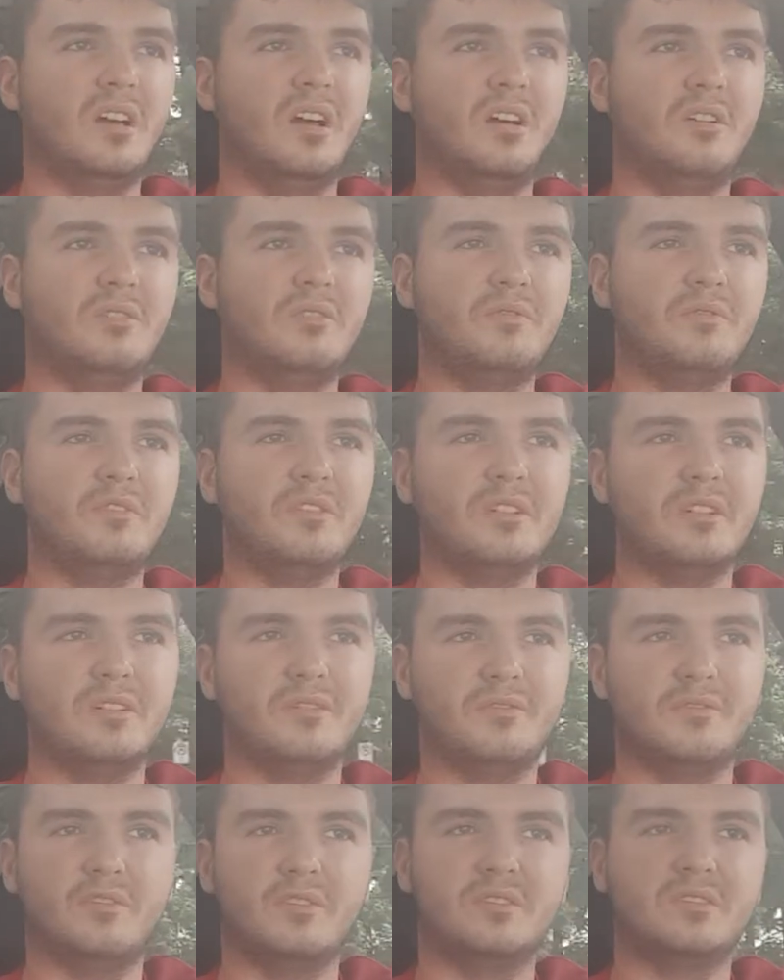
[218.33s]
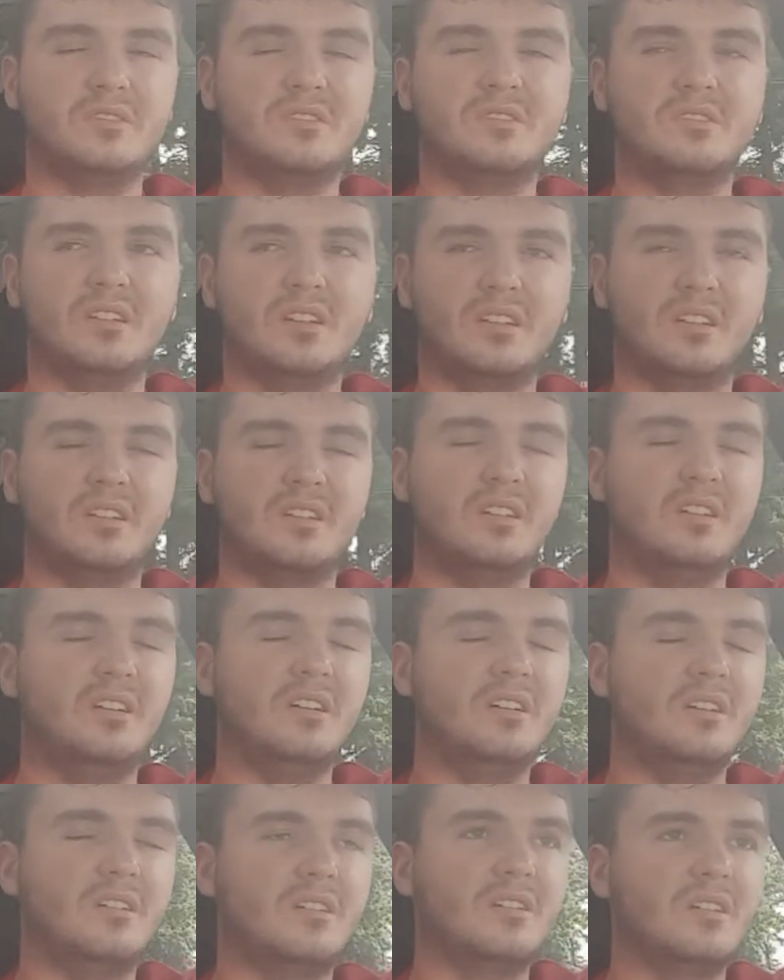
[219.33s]
I would feel it first and second
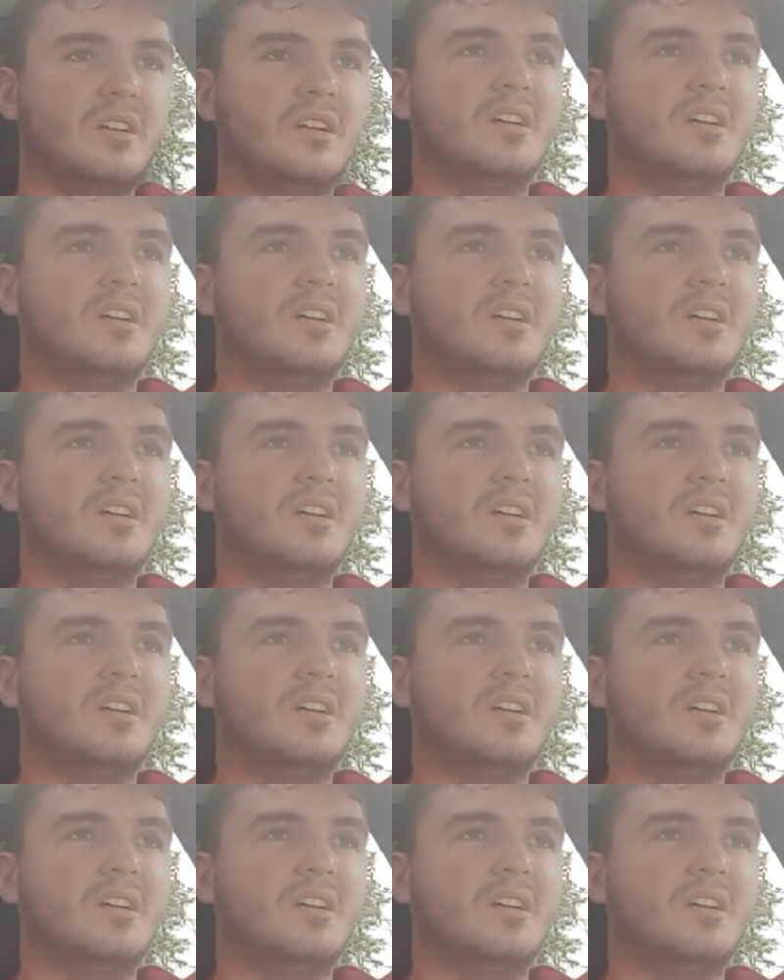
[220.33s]
gear.